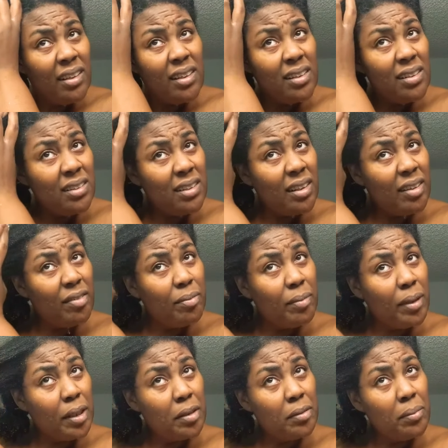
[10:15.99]
and this stuff
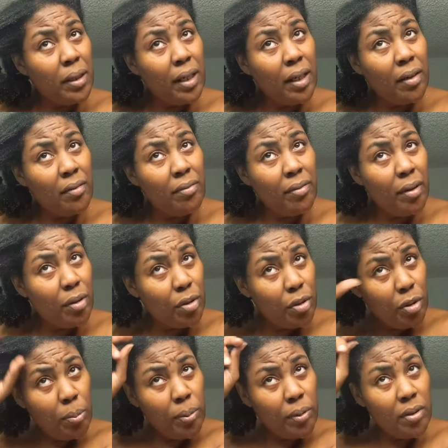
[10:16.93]
makes my hair feel
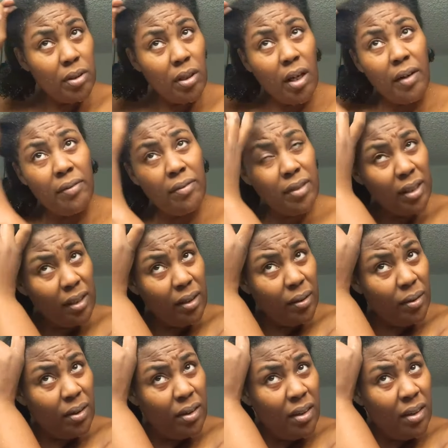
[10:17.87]
super soft too.